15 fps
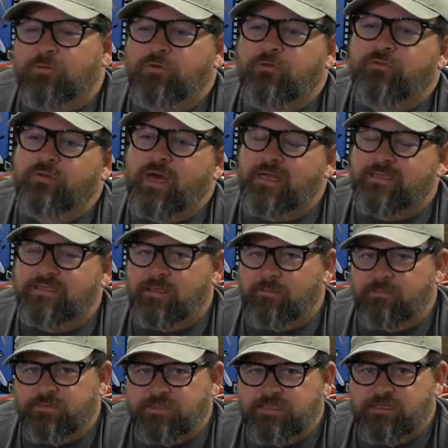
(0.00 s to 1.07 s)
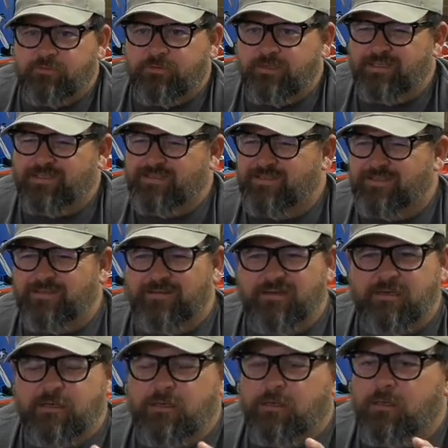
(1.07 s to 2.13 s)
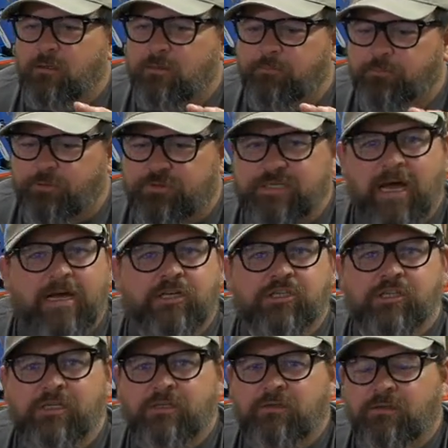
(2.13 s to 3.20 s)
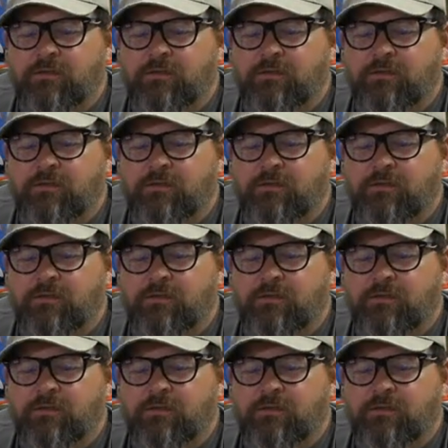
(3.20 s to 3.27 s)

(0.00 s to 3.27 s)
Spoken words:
you've got some serious protection,